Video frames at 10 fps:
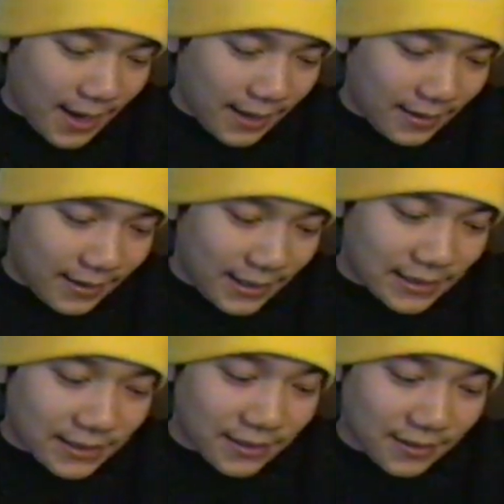and
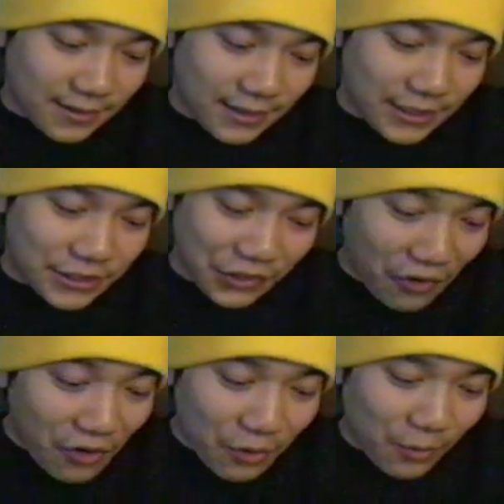they took the
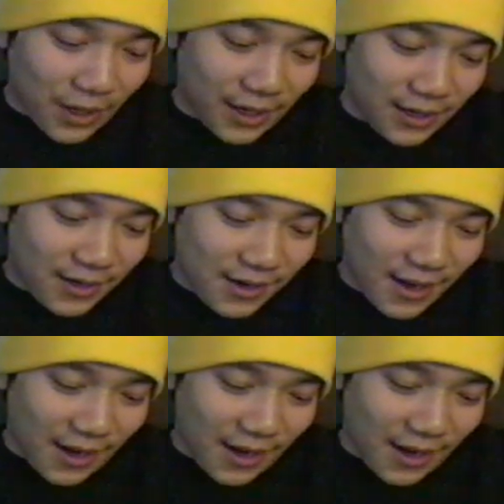jar away